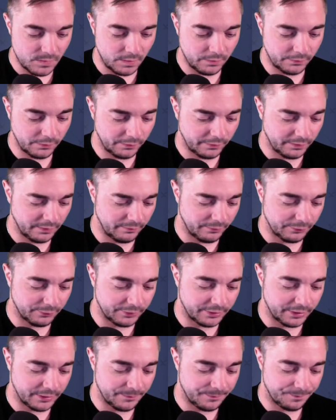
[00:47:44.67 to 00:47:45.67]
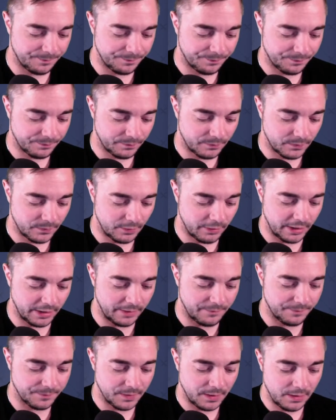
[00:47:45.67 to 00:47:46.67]
So Silver Root here.
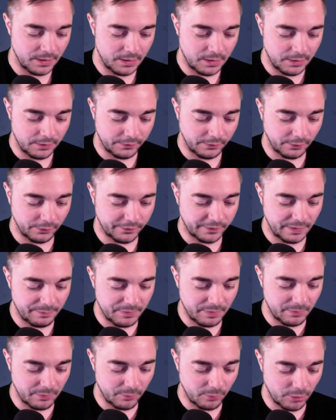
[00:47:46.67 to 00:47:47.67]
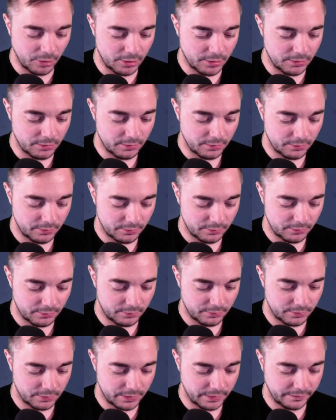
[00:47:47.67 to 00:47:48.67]
Okay. So step number 1,
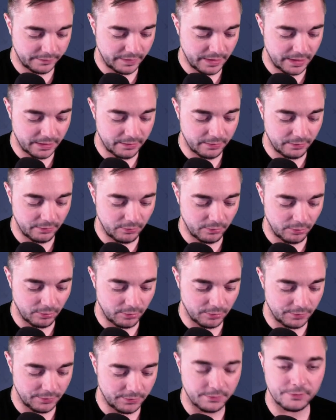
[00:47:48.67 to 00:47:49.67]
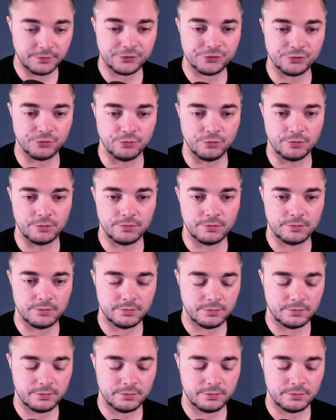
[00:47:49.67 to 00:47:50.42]
attack on Shun.